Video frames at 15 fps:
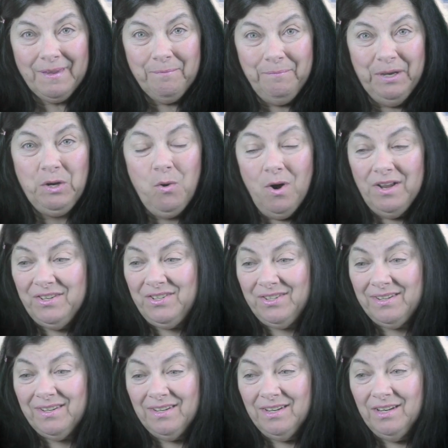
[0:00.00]

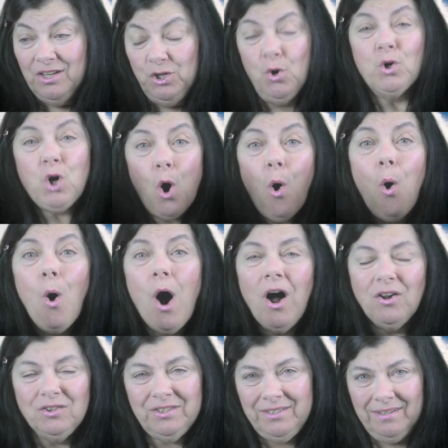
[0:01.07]
Because you're
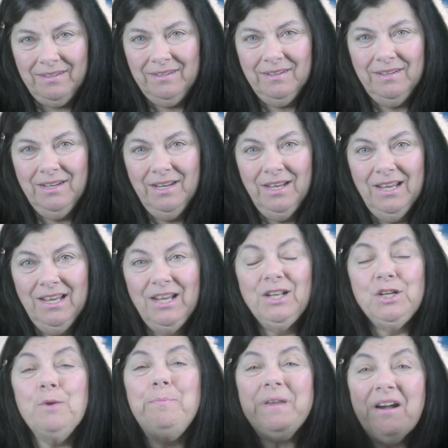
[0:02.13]
called
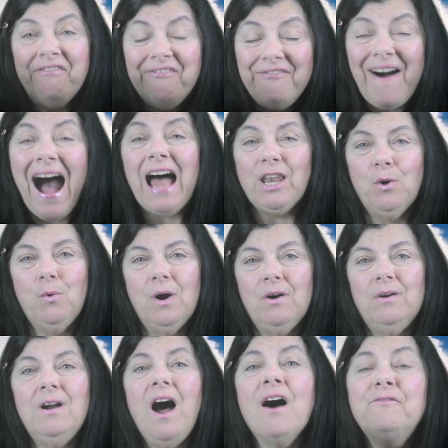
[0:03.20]
to be a
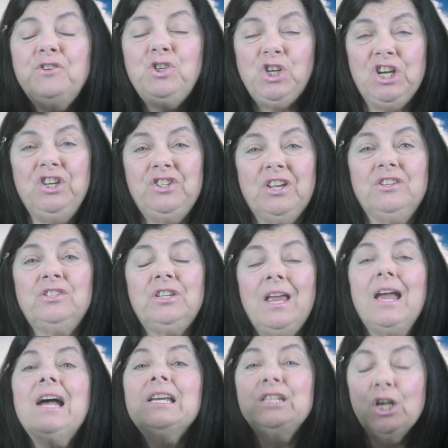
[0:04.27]
follower of
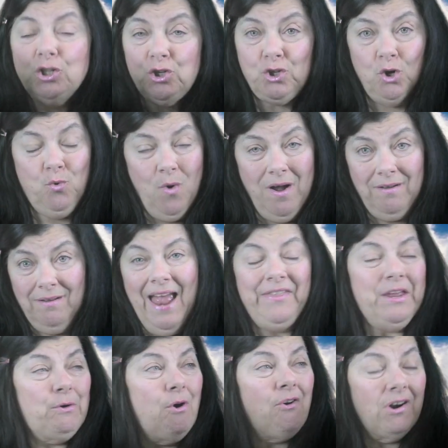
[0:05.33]
Jesus Yeshua. And
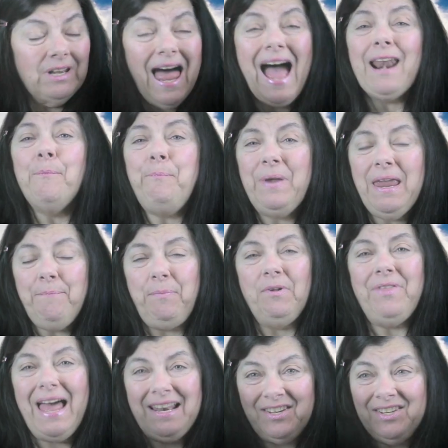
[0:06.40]
there are a lot of people
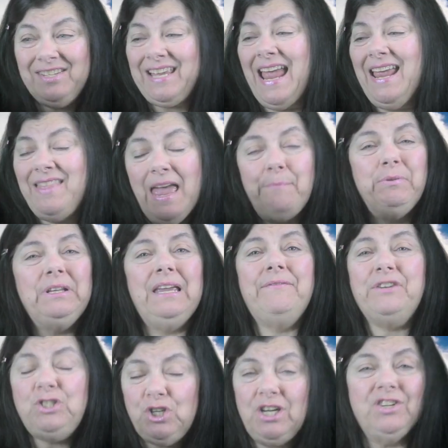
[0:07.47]
that say they believe
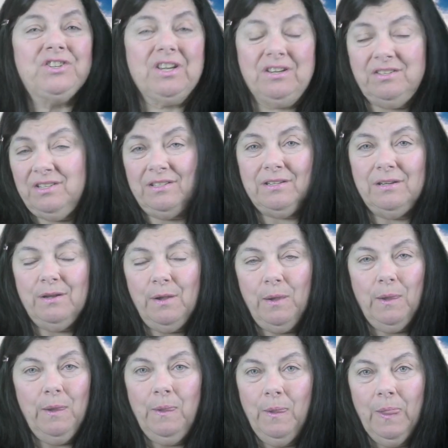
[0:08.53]
in Jesus,
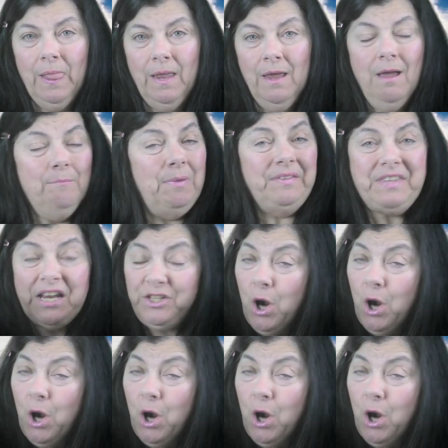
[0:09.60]
but they